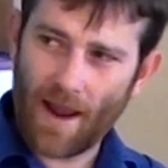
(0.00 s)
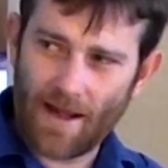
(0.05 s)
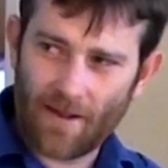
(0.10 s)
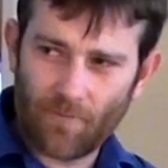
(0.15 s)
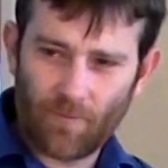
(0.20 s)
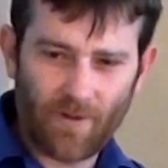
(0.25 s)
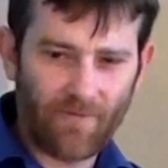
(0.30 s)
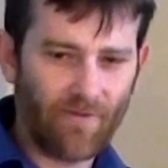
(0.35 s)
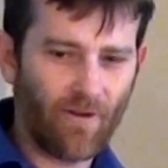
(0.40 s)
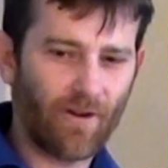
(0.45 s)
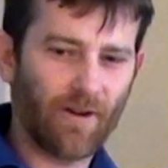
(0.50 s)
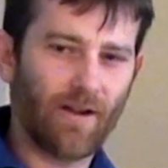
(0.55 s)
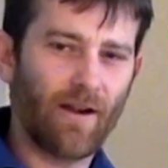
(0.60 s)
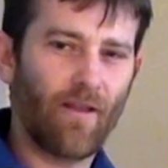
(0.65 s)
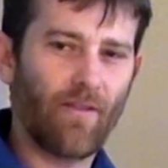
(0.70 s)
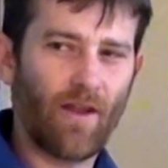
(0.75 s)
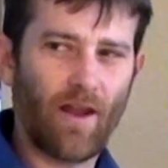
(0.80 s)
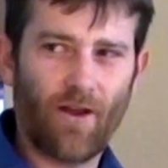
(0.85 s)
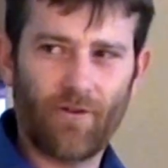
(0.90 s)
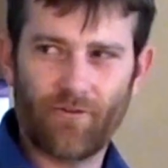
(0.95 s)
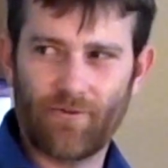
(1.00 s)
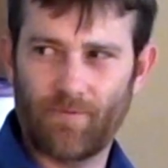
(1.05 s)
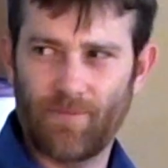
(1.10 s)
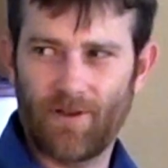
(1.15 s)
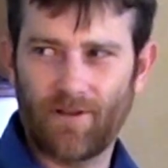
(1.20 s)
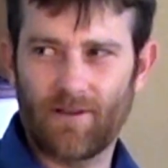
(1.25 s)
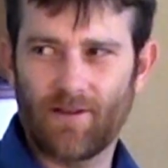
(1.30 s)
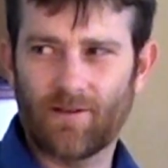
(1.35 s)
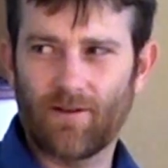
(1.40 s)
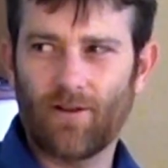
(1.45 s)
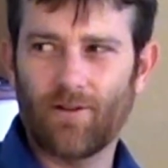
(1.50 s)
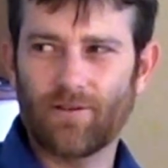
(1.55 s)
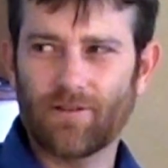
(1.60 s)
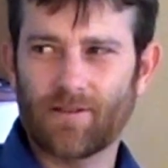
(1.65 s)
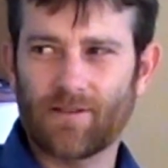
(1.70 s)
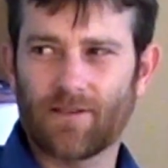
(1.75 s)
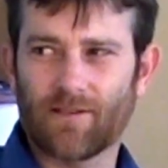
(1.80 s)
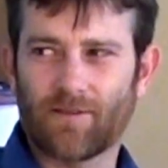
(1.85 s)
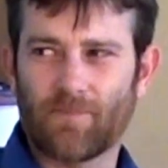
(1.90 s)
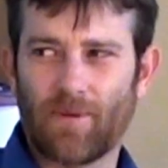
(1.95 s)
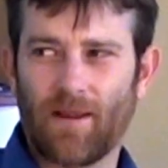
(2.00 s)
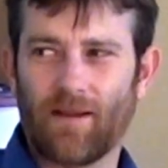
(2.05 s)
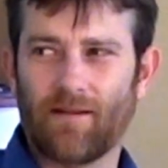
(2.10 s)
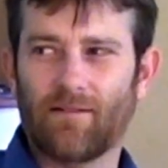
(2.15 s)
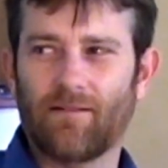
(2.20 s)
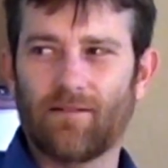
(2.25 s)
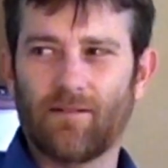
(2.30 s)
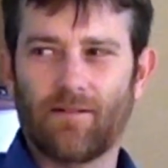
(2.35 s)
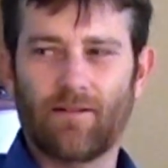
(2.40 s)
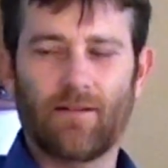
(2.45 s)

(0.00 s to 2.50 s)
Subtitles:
wait, we've got another $100 million to spend.